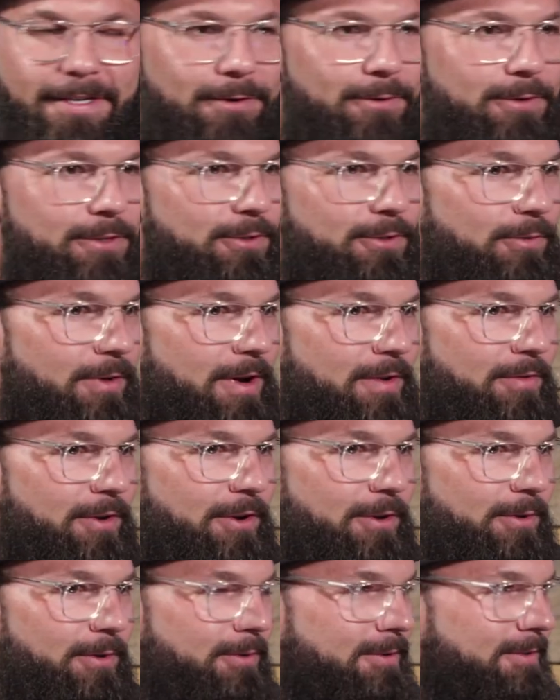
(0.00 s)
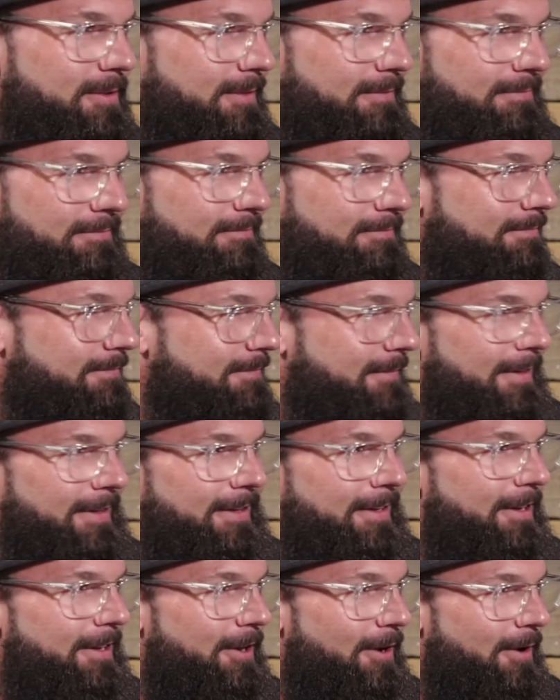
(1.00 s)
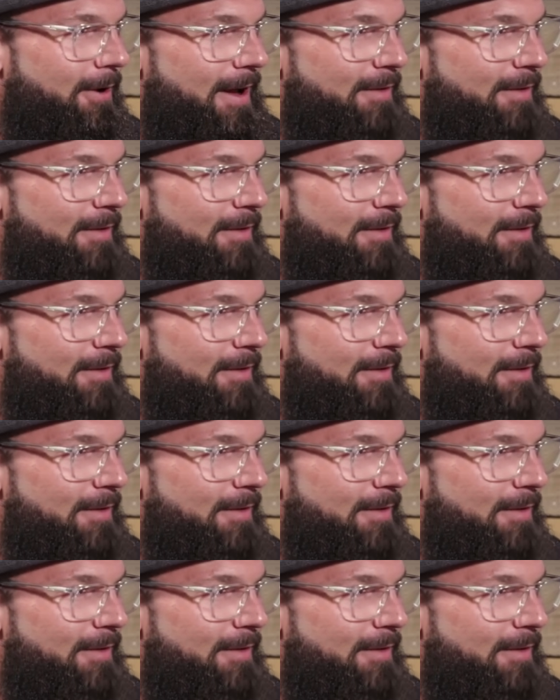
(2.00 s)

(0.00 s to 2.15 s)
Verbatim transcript: increase your revenues and you know